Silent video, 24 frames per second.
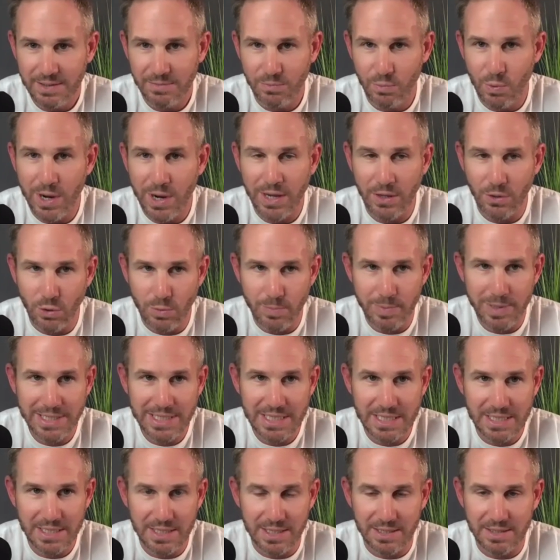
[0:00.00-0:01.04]
regular
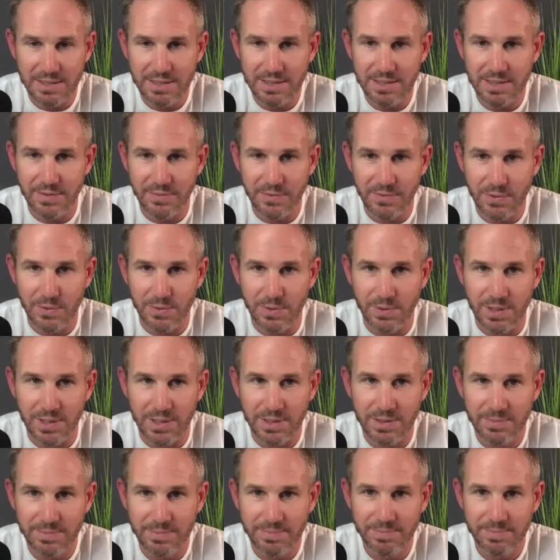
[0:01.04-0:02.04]
businesses, if you will.